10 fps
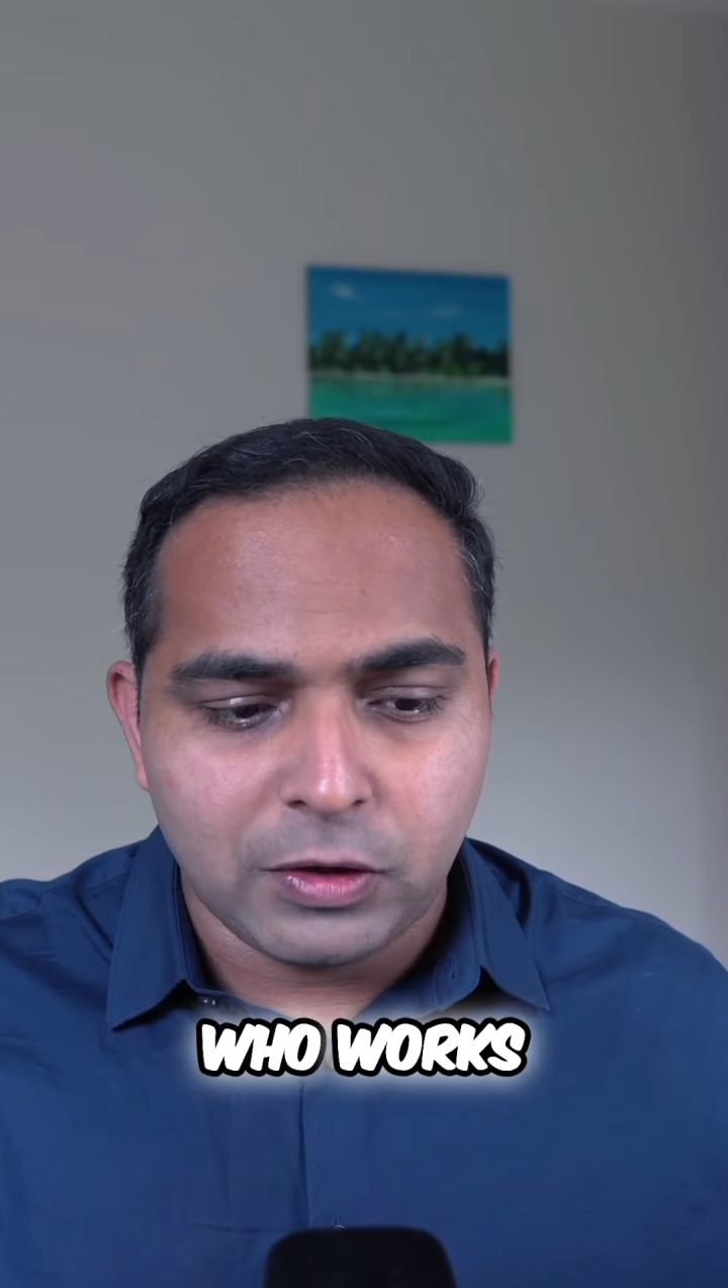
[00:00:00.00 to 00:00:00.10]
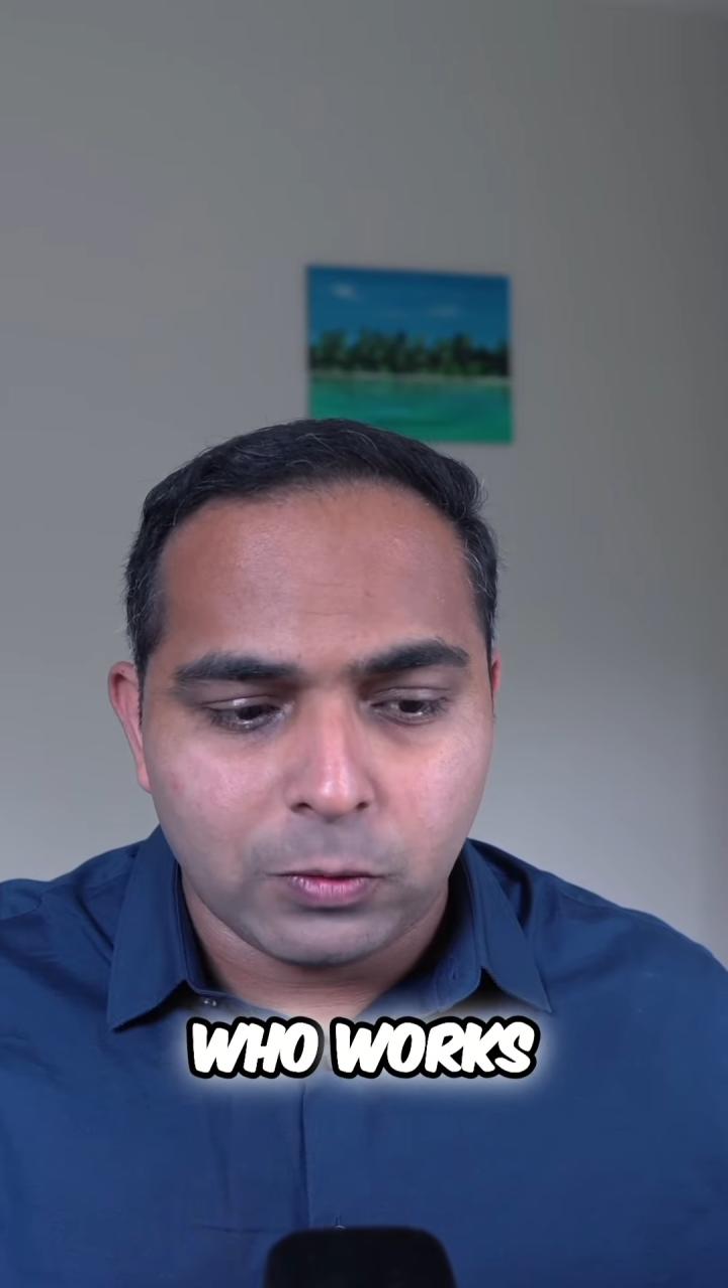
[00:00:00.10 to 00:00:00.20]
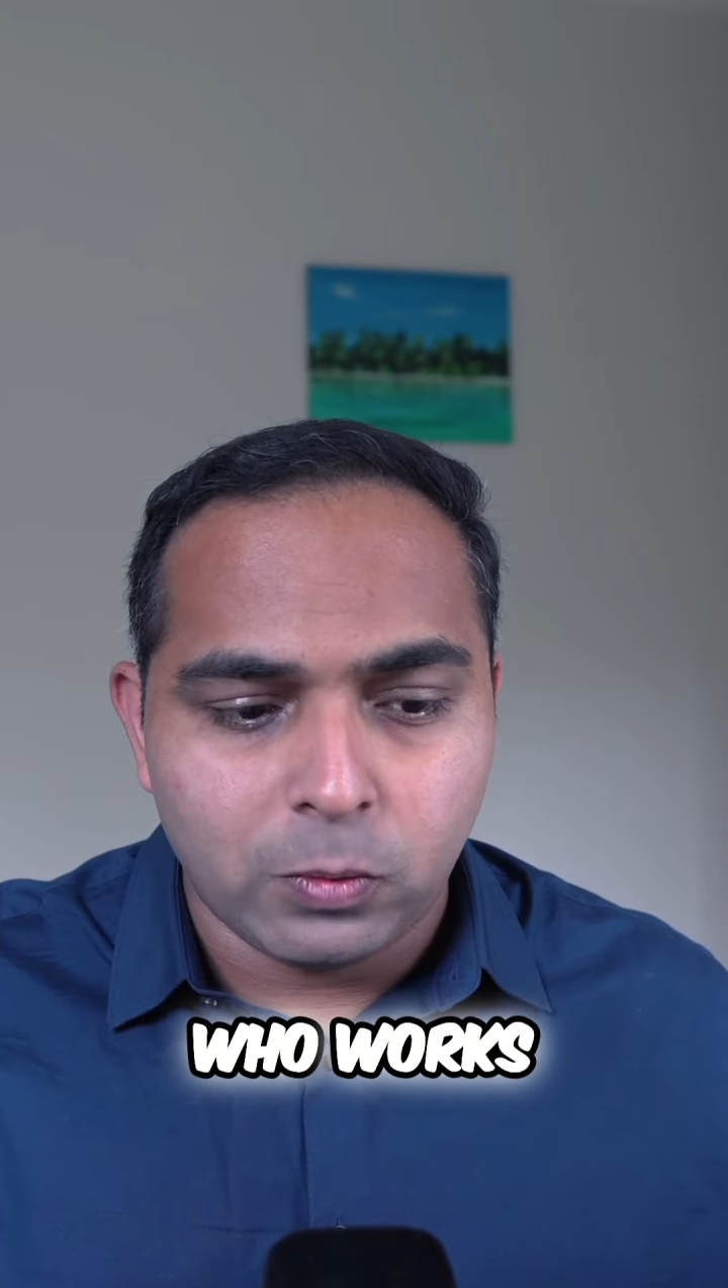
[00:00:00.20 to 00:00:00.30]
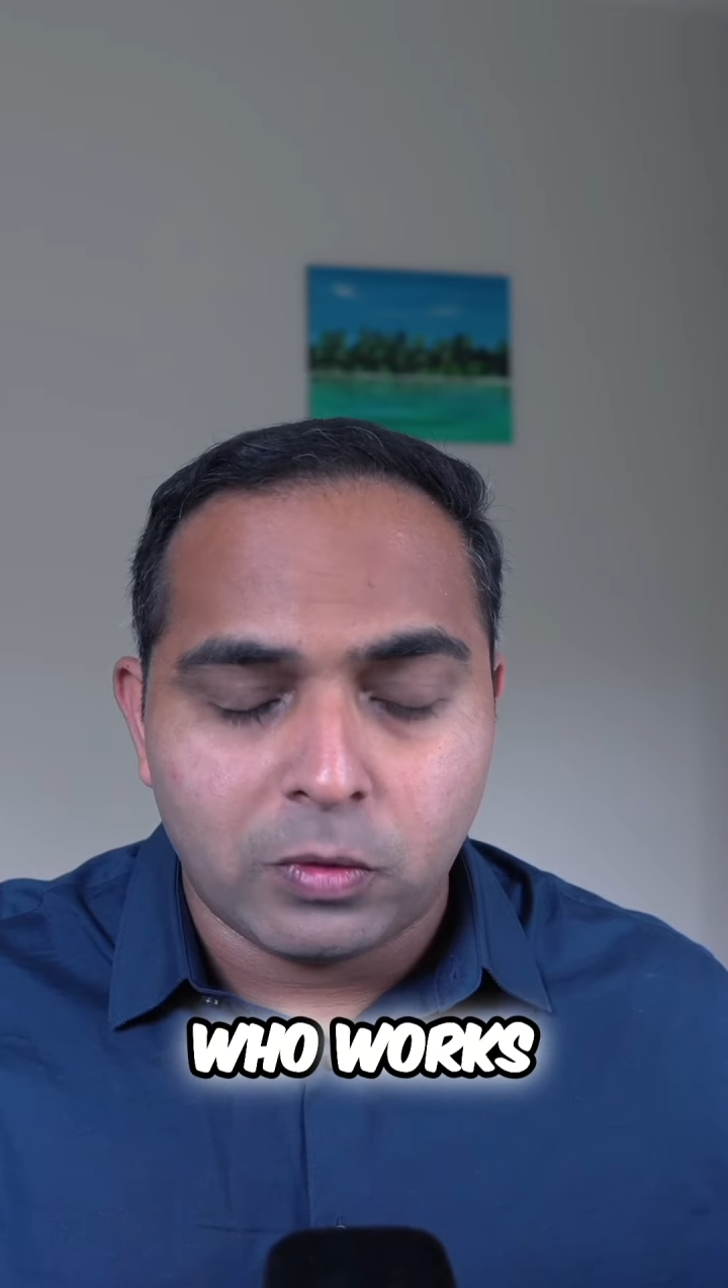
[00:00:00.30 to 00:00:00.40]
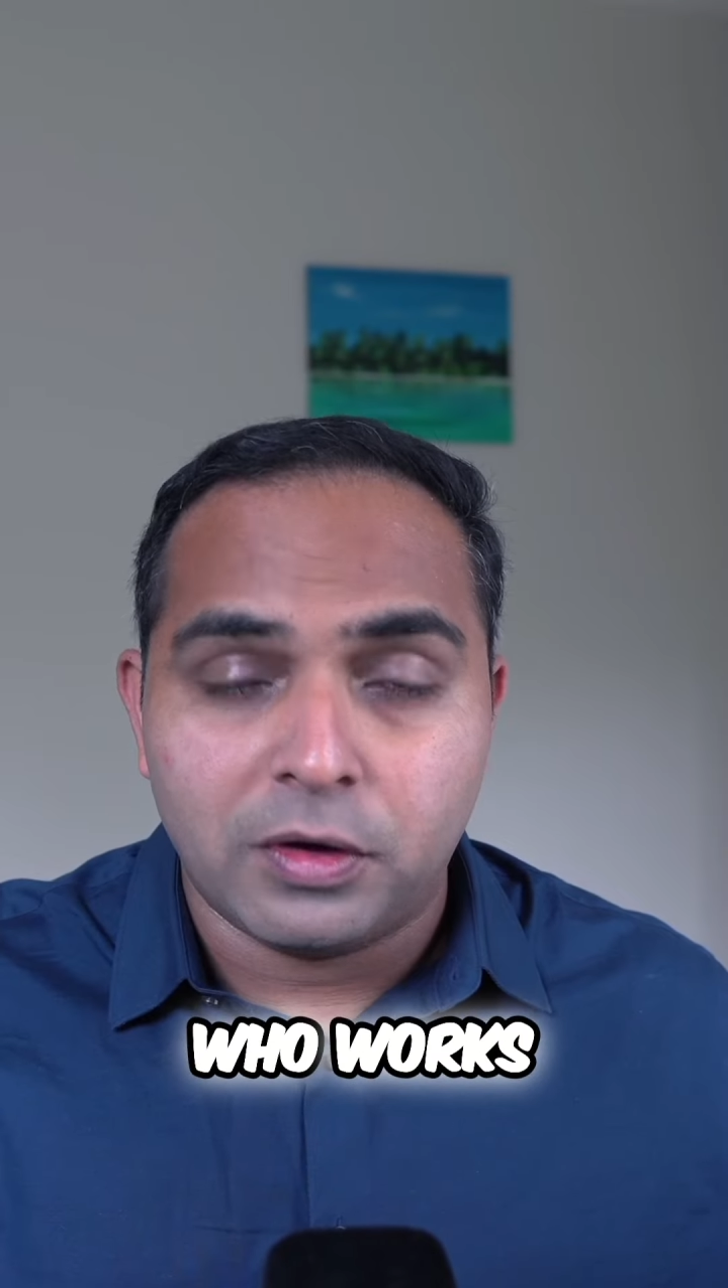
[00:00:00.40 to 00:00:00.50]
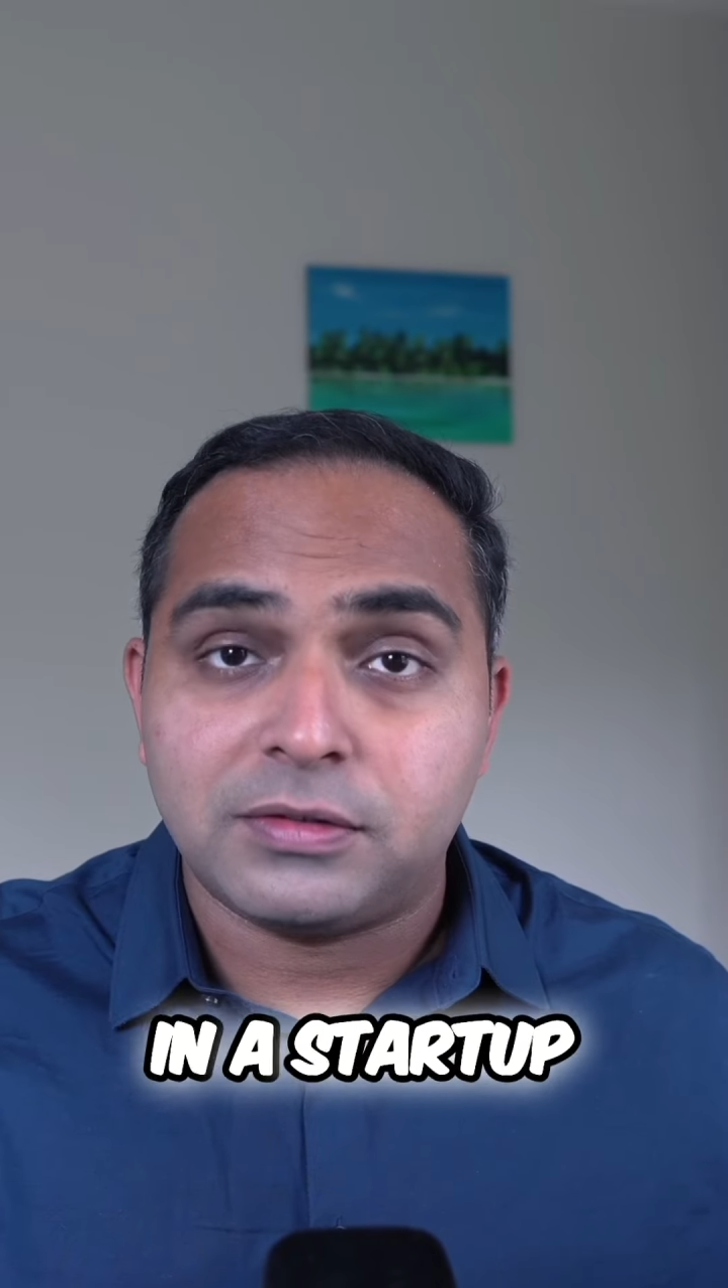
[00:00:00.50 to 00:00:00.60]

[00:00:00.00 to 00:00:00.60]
works in